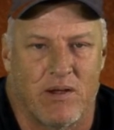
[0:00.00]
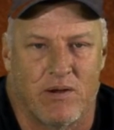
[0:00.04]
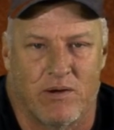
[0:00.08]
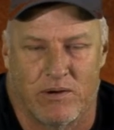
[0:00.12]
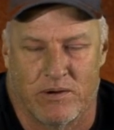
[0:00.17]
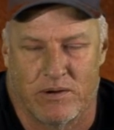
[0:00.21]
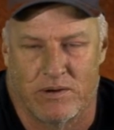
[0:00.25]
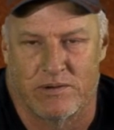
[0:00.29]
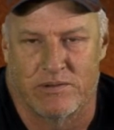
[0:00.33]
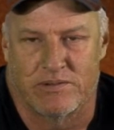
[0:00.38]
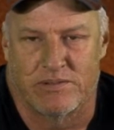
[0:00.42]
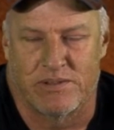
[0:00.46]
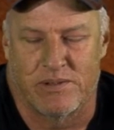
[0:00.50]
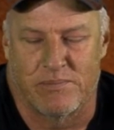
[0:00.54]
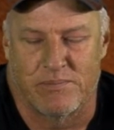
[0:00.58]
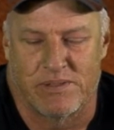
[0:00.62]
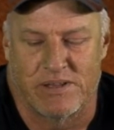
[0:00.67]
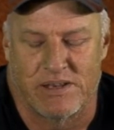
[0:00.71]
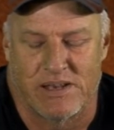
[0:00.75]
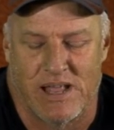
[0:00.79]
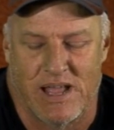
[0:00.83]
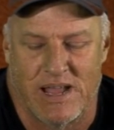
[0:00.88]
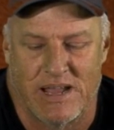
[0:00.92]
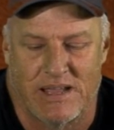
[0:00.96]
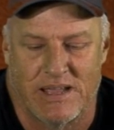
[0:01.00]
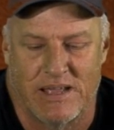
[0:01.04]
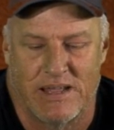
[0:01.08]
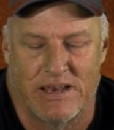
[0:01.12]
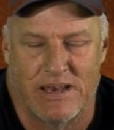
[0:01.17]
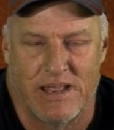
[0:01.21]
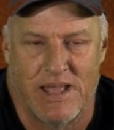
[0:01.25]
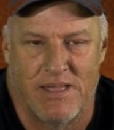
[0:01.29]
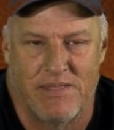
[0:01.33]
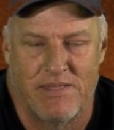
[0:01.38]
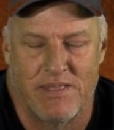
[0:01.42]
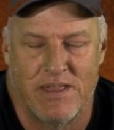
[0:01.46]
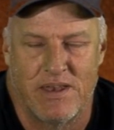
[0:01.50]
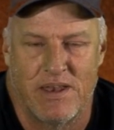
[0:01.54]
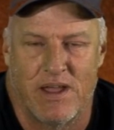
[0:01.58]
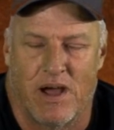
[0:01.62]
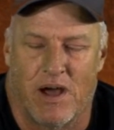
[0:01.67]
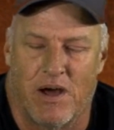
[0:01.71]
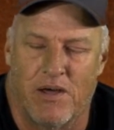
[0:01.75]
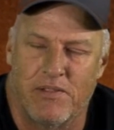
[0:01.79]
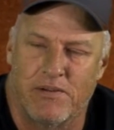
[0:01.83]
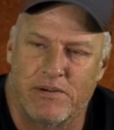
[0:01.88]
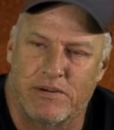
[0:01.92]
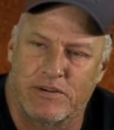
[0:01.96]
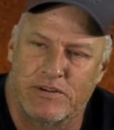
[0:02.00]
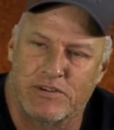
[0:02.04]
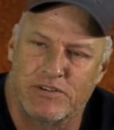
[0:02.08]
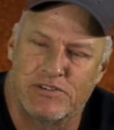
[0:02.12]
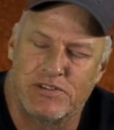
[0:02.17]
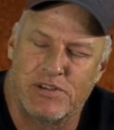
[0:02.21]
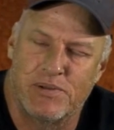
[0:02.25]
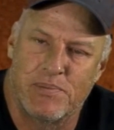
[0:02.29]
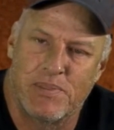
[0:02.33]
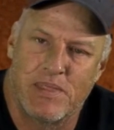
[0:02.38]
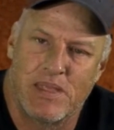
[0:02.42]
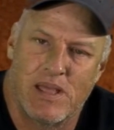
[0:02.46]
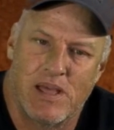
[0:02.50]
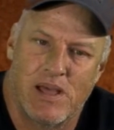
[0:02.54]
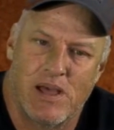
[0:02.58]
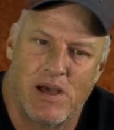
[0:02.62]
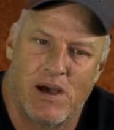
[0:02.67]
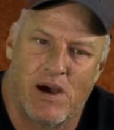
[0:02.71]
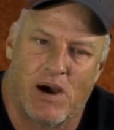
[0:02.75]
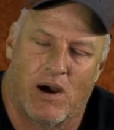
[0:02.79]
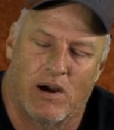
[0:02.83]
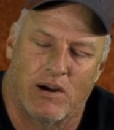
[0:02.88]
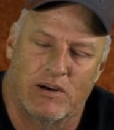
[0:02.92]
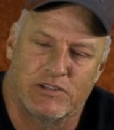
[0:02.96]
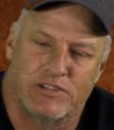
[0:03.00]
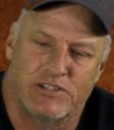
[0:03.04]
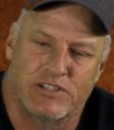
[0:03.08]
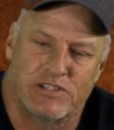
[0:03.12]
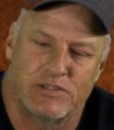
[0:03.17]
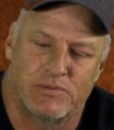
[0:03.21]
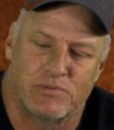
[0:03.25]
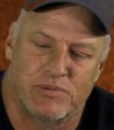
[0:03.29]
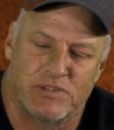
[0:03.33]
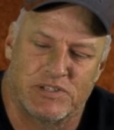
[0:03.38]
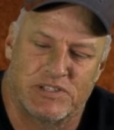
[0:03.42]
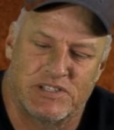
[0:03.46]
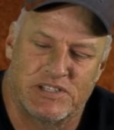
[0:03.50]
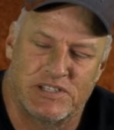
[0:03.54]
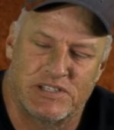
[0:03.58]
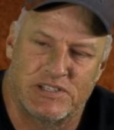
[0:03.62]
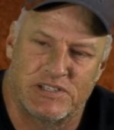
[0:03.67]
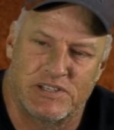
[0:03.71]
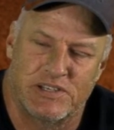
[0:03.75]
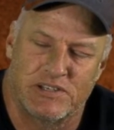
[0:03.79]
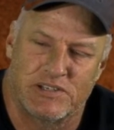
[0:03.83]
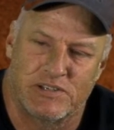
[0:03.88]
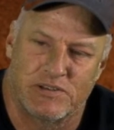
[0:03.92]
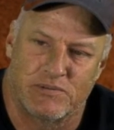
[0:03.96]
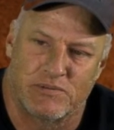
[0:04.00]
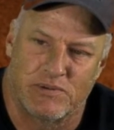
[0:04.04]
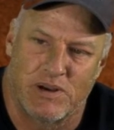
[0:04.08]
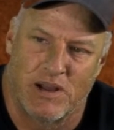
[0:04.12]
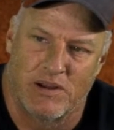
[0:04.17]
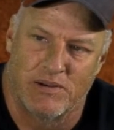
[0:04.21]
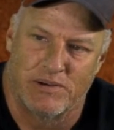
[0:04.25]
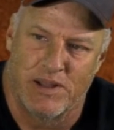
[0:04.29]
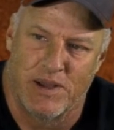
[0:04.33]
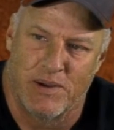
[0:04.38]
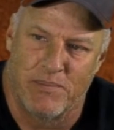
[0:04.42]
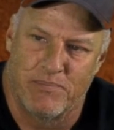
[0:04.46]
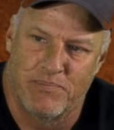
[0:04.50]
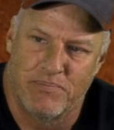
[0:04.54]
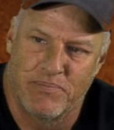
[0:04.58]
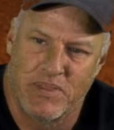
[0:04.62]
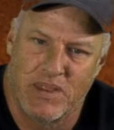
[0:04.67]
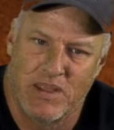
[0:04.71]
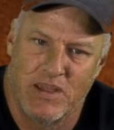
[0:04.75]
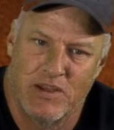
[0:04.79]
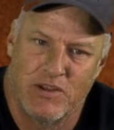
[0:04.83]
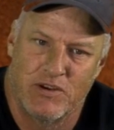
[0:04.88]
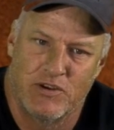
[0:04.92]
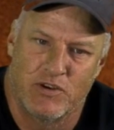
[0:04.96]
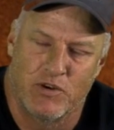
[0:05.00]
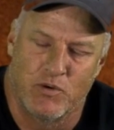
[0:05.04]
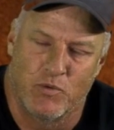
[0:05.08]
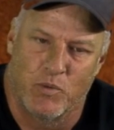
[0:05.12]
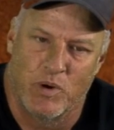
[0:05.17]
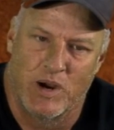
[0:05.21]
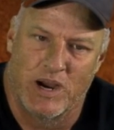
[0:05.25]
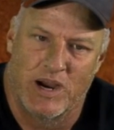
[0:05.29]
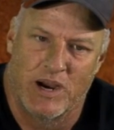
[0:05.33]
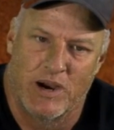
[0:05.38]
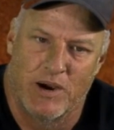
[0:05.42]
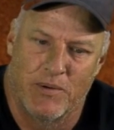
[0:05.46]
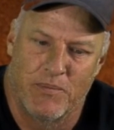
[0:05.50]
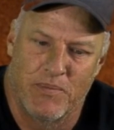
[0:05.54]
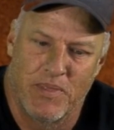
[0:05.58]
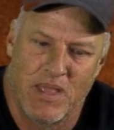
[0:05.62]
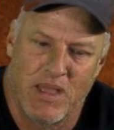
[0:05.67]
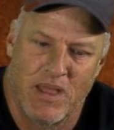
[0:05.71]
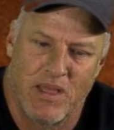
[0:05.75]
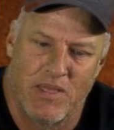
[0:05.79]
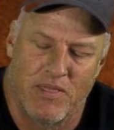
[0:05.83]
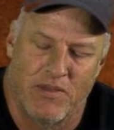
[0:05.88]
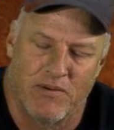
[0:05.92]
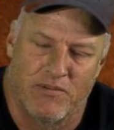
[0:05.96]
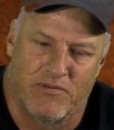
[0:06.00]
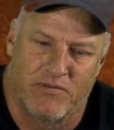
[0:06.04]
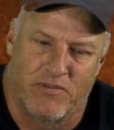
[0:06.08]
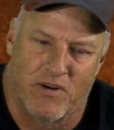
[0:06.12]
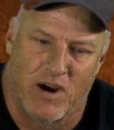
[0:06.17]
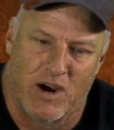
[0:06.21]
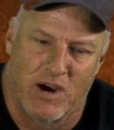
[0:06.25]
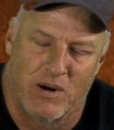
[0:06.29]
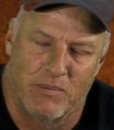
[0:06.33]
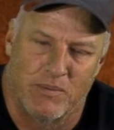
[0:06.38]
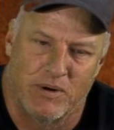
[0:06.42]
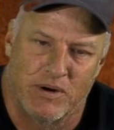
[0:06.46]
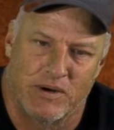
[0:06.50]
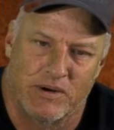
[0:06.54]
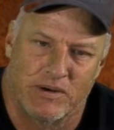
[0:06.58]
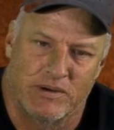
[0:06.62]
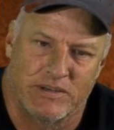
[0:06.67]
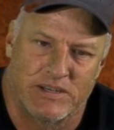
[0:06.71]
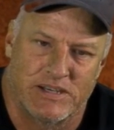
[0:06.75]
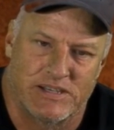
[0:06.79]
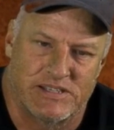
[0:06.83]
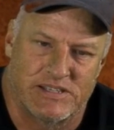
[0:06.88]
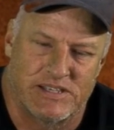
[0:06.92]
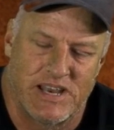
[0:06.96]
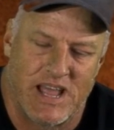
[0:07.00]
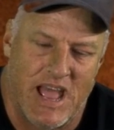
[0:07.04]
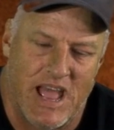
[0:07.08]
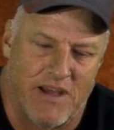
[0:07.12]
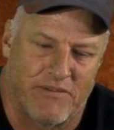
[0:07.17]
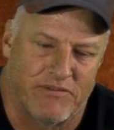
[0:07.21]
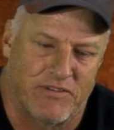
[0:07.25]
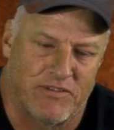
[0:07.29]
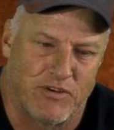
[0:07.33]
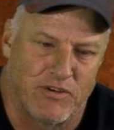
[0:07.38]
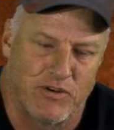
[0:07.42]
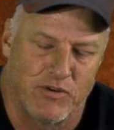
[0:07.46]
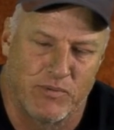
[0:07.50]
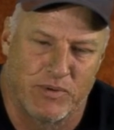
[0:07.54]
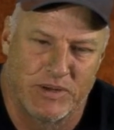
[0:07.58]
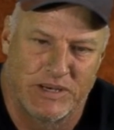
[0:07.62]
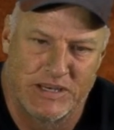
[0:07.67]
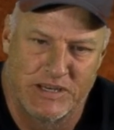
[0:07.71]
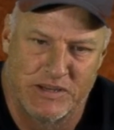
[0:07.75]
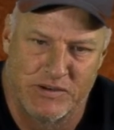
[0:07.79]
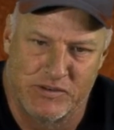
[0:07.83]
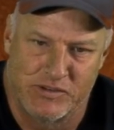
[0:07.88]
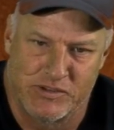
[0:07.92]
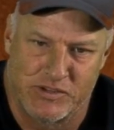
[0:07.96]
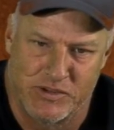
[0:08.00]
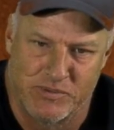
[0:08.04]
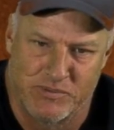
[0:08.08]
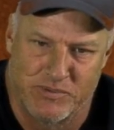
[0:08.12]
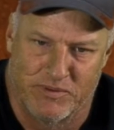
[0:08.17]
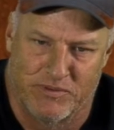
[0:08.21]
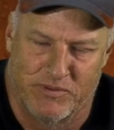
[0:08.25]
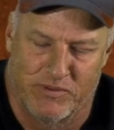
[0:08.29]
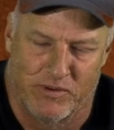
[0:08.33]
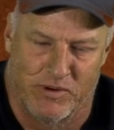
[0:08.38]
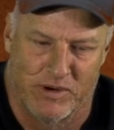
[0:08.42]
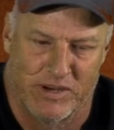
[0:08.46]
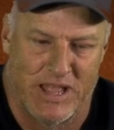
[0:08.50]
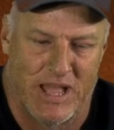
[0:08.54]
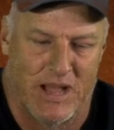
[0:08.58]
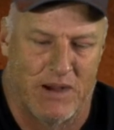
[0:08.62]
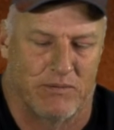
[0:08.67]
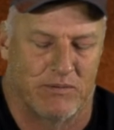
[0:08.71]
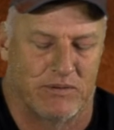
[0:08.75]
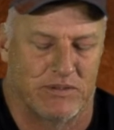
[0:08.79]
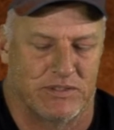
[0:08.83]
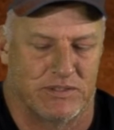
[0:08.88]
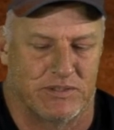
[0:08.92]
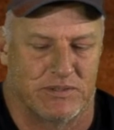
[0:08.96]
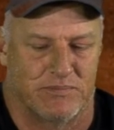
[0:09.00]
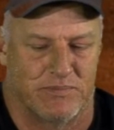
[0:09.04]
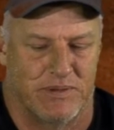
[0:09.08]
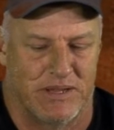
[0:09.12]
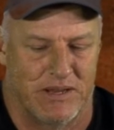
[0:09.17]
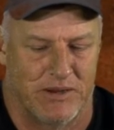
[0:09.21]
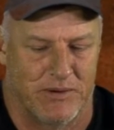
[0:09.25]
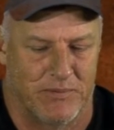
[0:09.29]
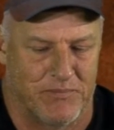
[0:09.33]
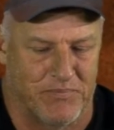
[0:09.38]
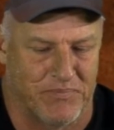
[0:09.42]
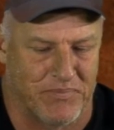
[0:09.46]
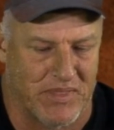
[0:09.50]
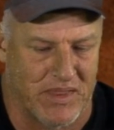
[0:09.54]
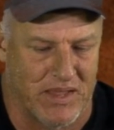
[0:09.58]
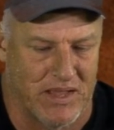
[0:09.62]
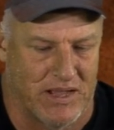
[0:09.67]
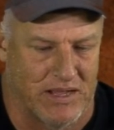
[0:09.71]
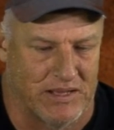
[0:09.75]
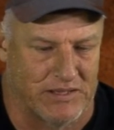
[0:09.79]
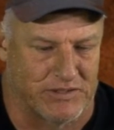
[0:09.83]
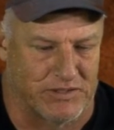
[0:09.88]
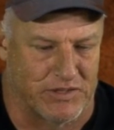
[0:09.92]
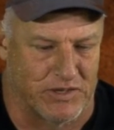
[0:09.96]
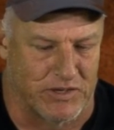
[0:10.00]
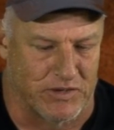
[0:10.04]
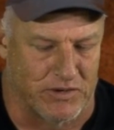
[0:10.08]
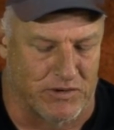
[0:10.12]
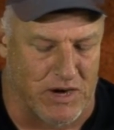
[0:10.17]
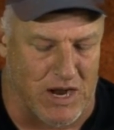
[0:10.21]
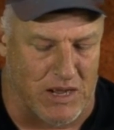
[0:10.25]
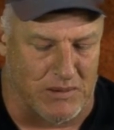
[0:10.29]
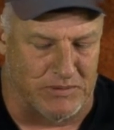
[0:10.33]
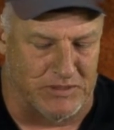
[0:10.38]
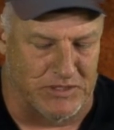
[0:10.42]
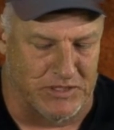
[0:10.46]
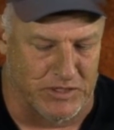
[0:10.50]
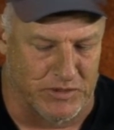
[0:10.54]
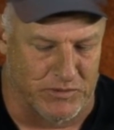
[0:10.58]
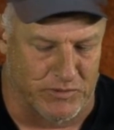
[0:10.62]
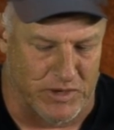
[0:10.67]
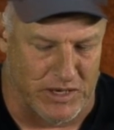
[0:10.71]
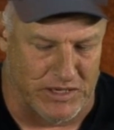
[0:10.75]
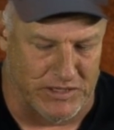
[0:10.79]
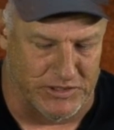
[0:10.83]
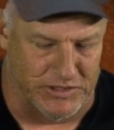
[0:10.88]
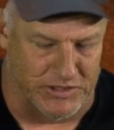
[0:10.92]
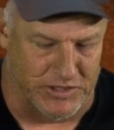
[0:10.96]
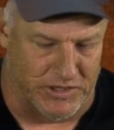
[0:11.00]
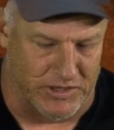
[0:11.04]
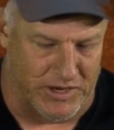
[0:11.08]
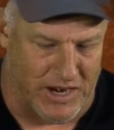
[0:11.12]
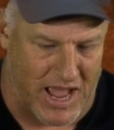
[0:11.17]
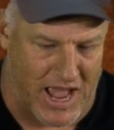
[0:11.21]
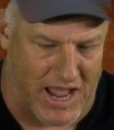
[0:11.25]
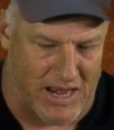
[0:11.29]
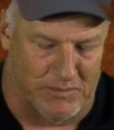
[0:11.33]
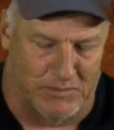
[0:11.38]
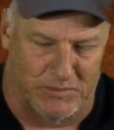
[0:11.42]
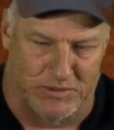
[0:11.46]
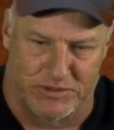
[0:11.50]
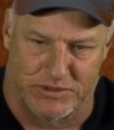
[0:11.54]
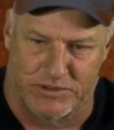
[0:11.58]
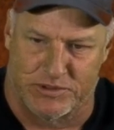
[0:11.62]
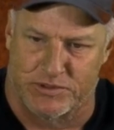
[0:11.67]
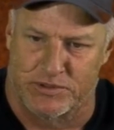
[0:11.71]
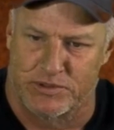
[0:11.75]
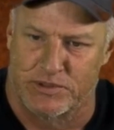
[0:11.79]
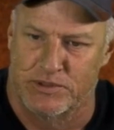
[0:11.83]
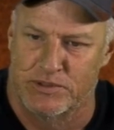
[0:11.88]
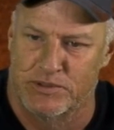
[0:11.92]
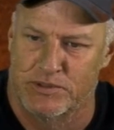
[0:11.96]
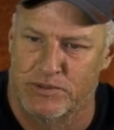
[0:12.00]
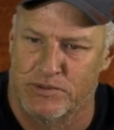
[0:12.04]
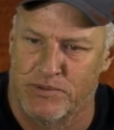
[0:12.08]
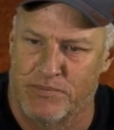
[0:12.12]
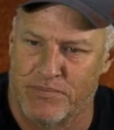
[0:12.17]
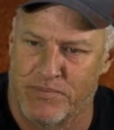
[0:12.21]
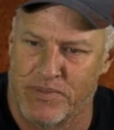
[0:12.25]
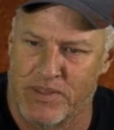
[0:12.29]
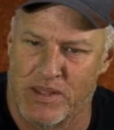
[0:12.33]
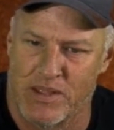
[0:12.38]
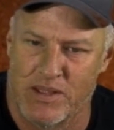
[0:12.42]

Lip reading: or something like it, and then others are just resistant to Roundup, to where the farmer doesn't have to do what he used to before, and that was be certain crops you could run certain animals through,